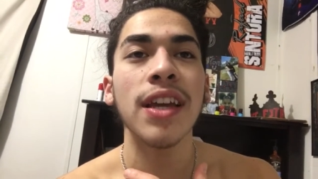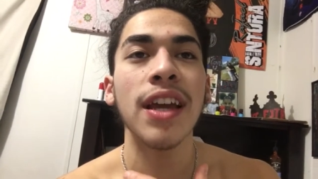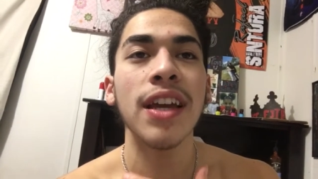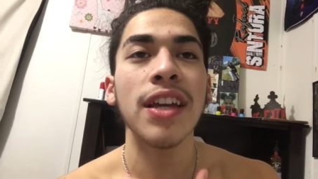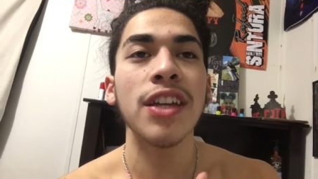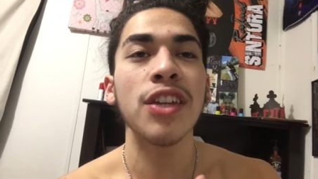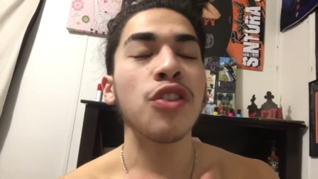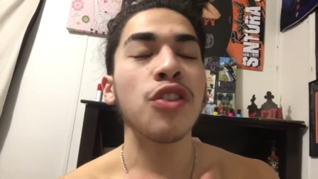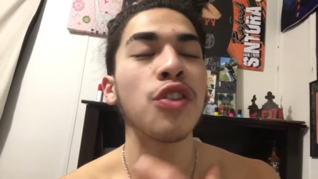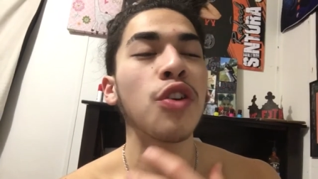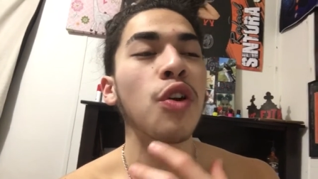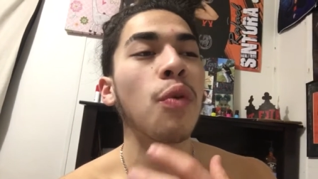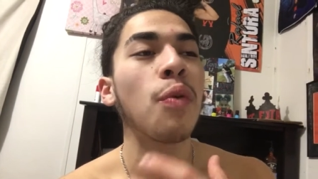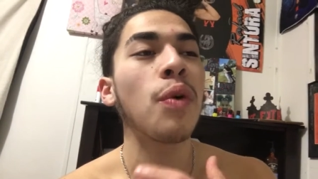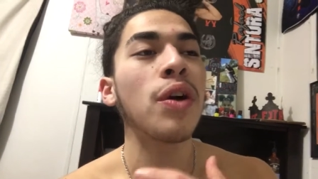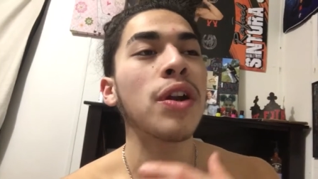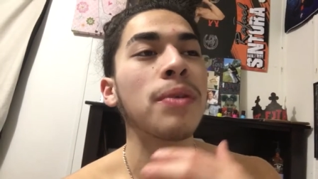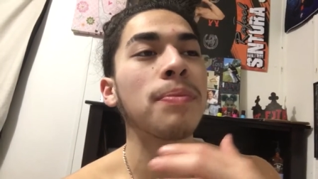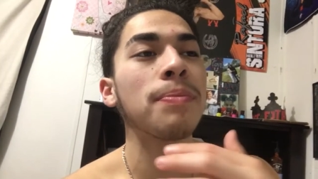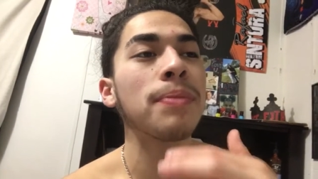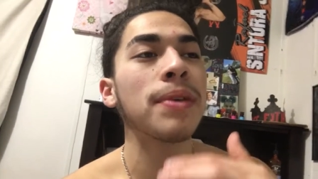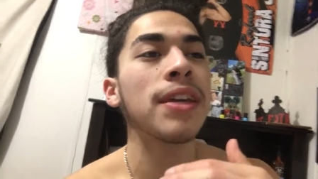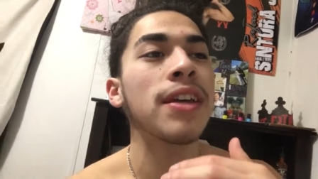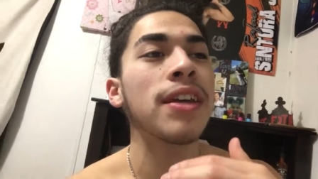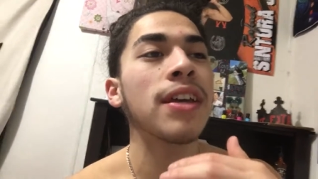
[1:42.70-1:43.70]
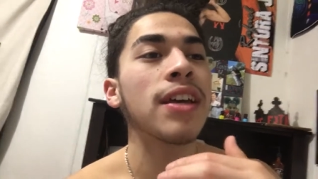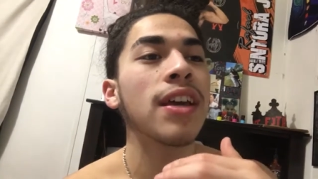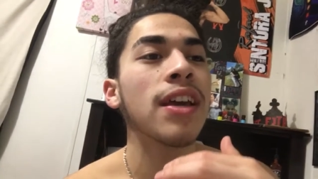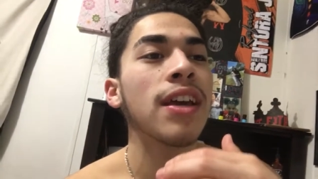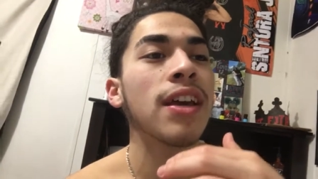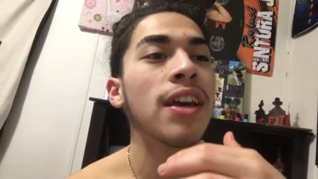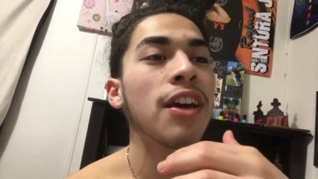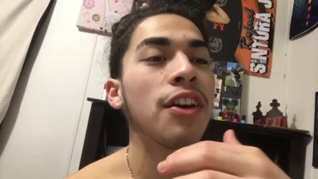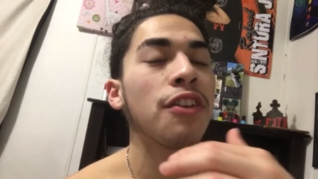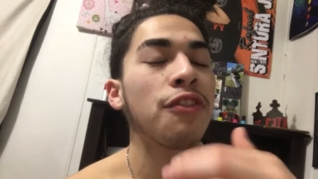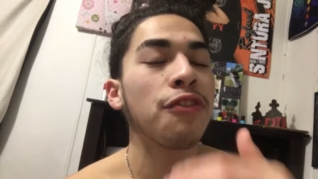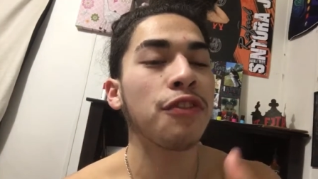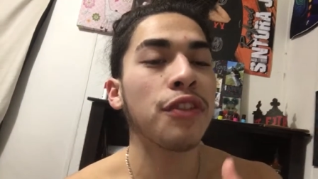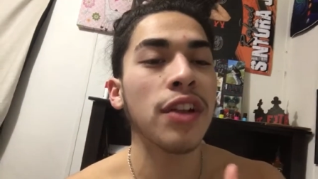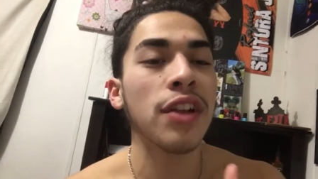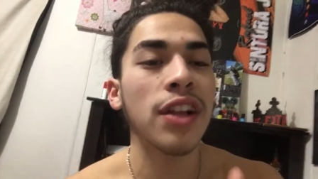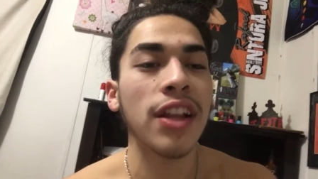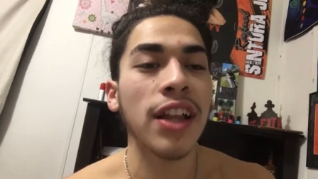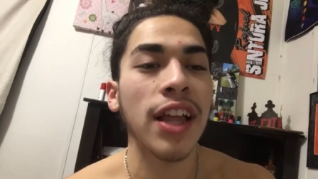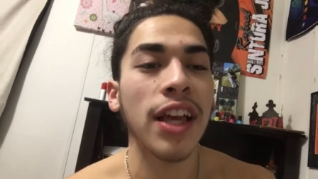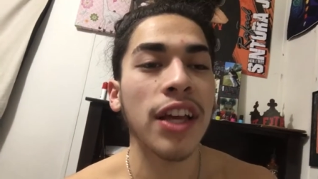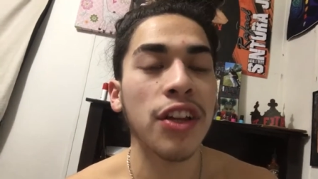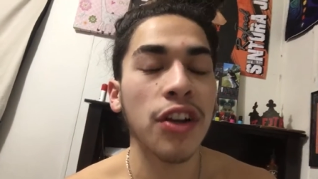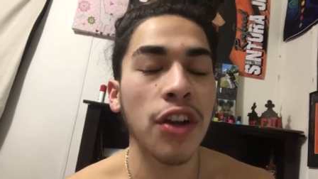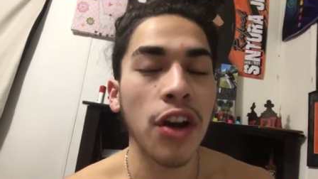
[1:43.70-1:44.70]
you don't want to be feeling
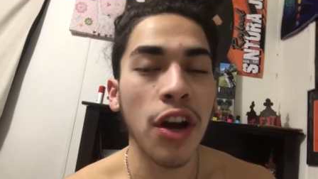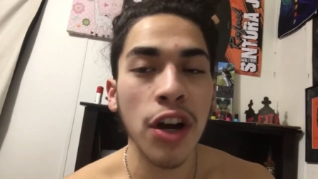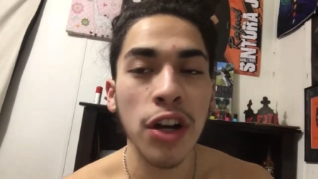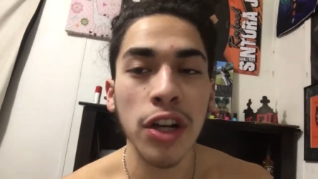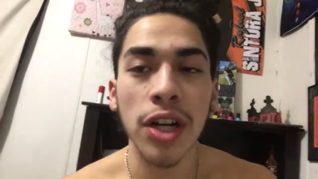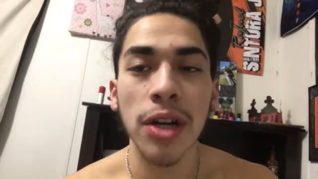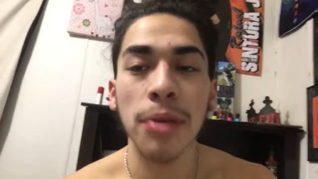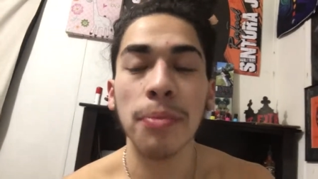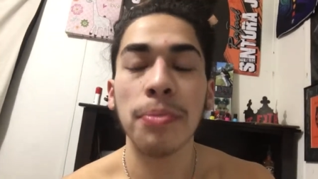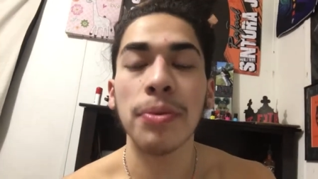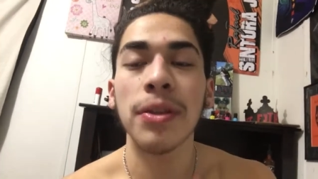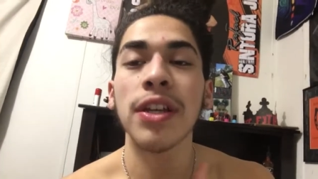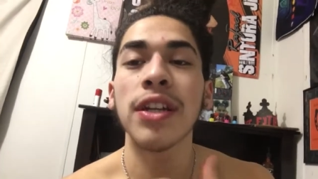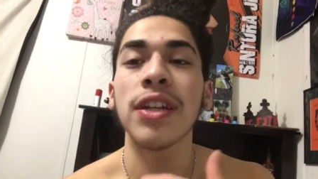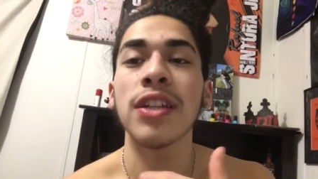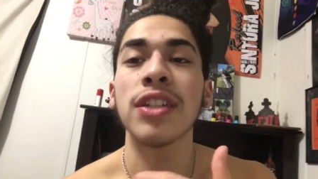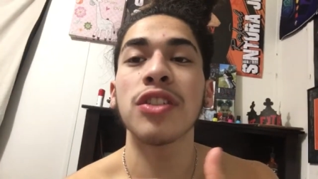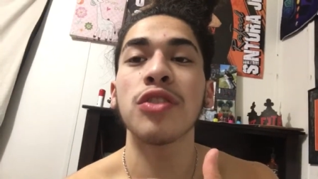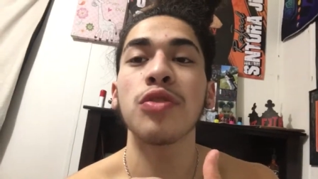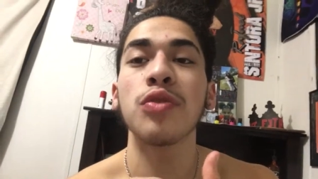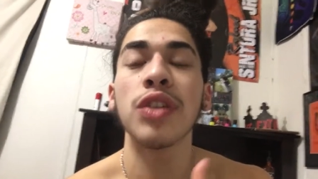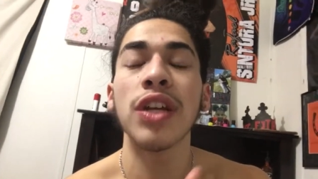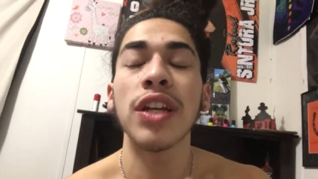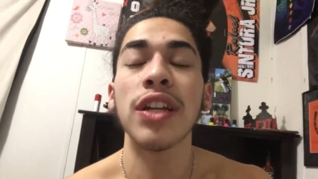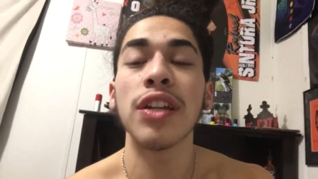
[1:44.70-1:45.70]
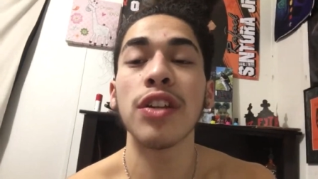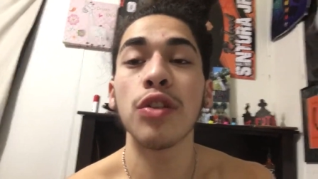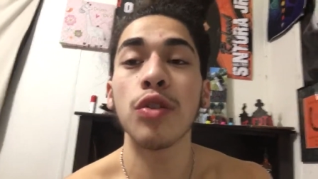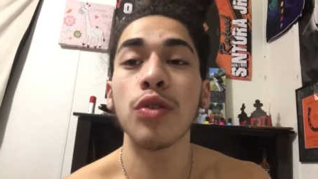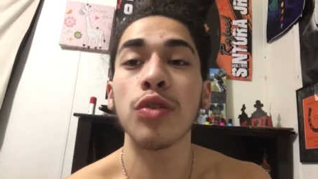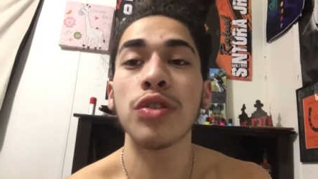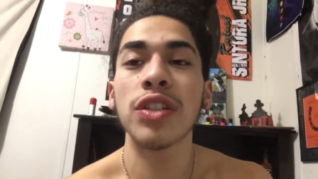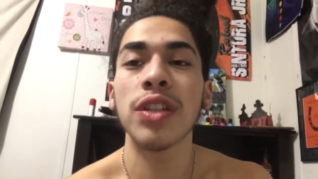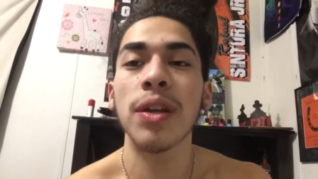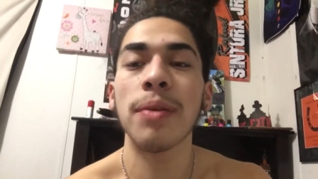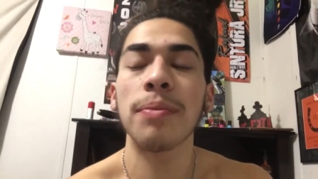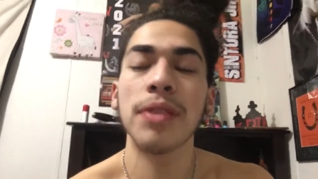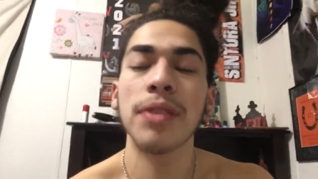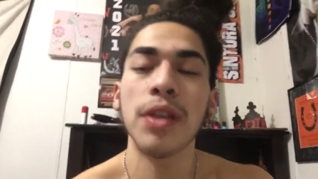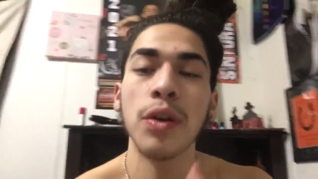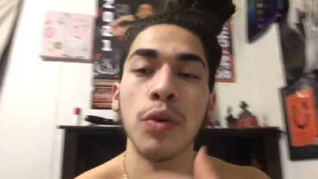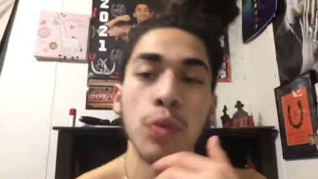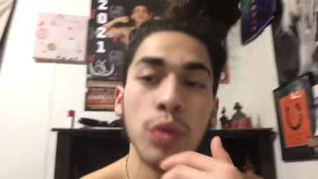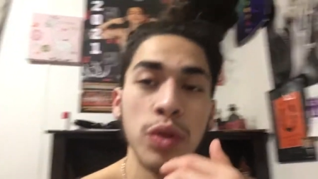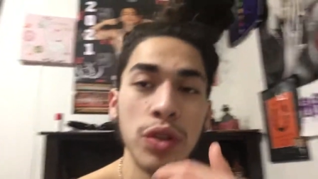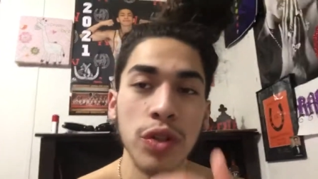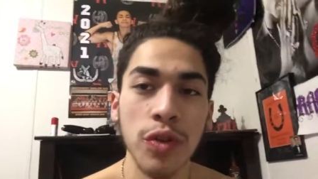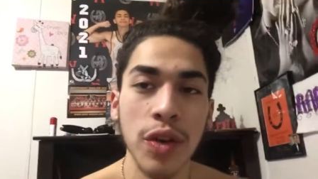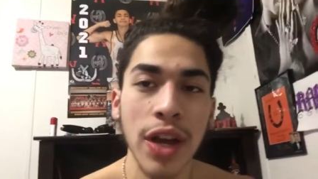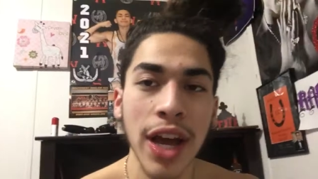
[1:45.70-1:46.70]
like you're incomplete because you didn't do something
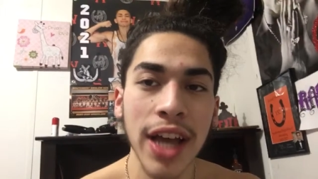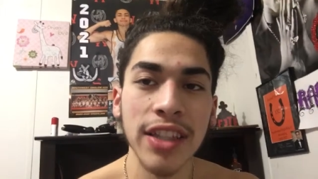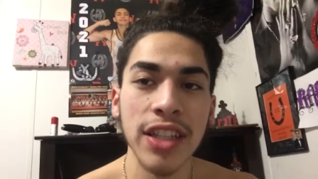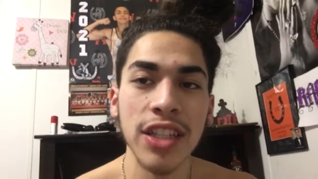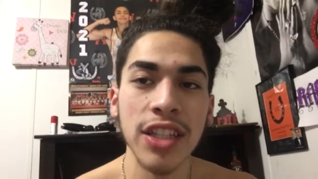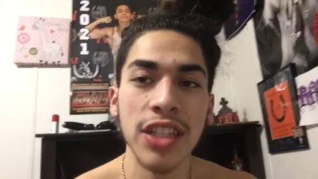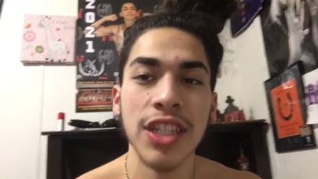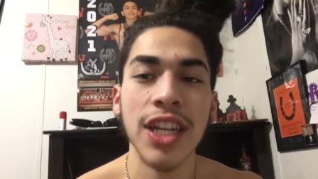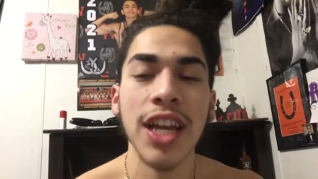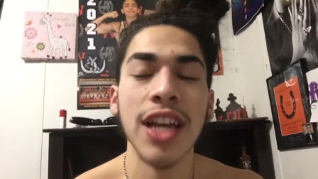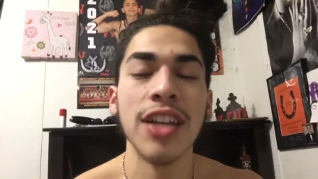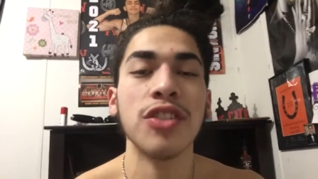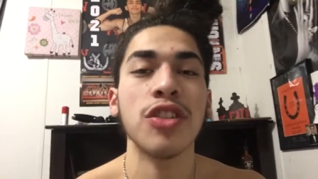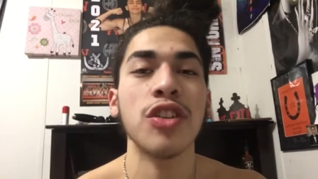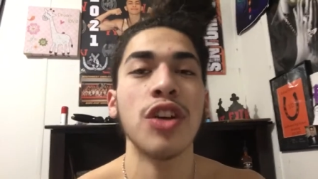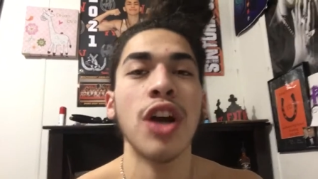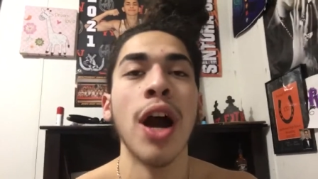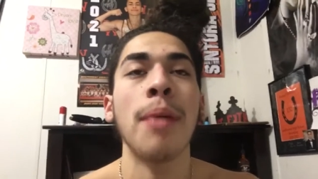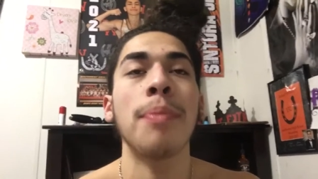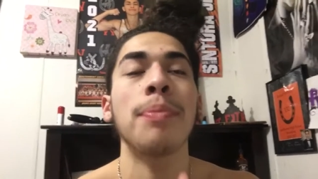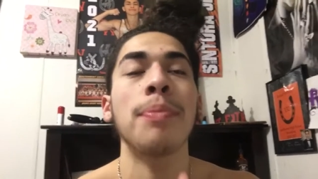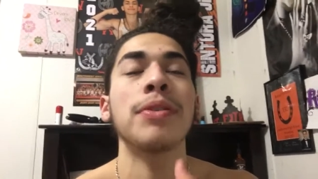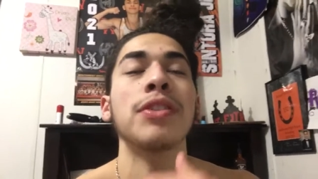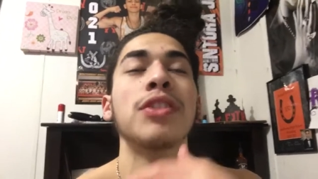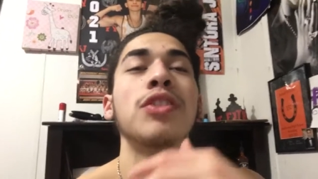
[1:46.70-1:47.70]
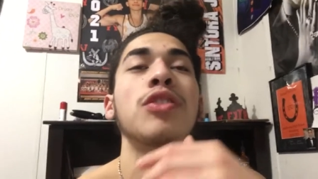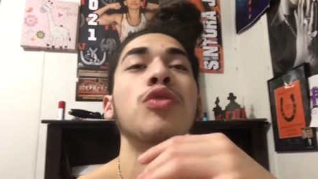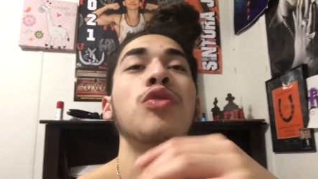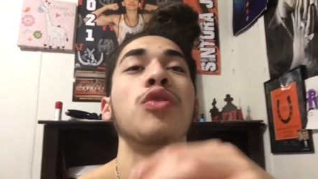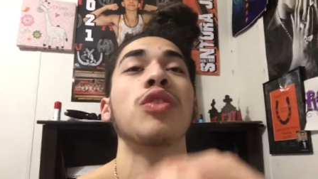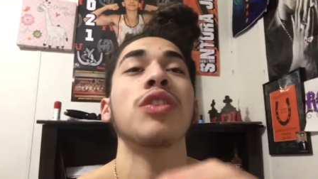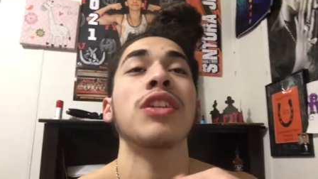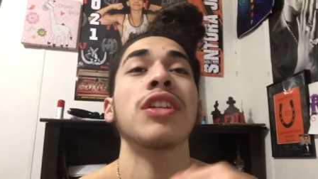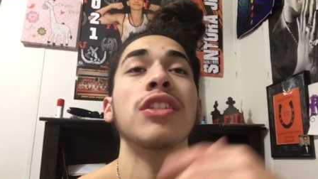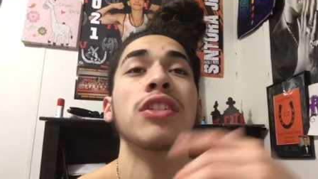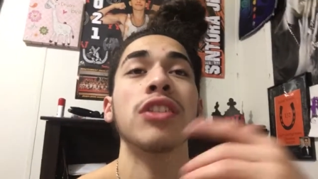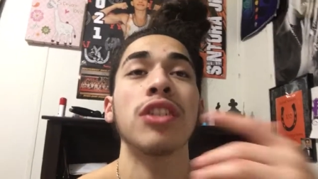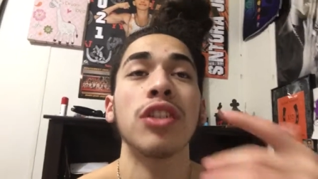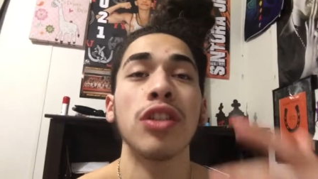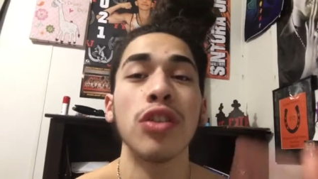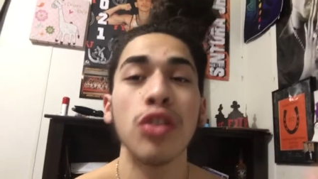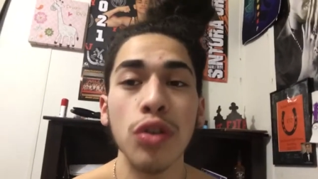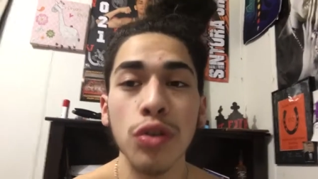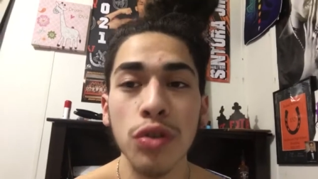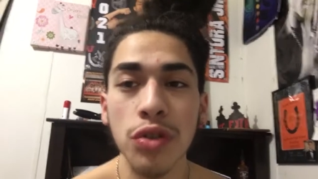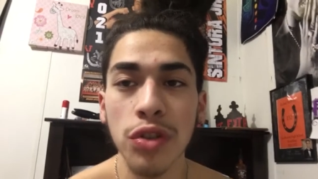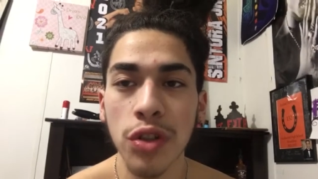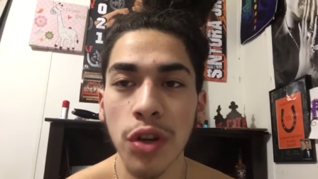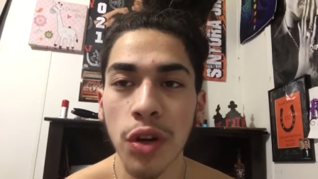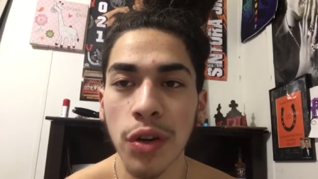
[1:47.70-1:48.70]
when you had the chance or opportunity to do
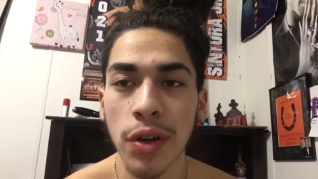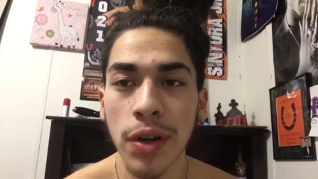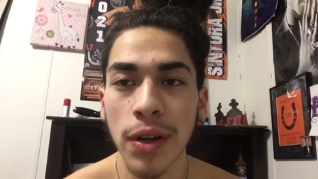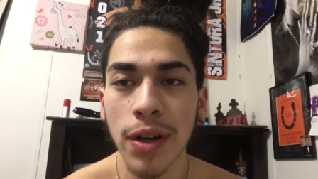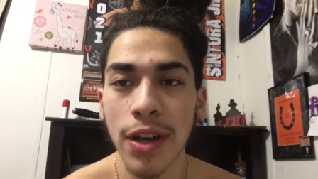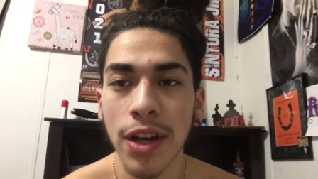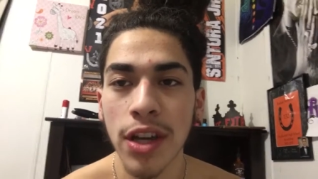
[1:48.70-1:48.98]
so.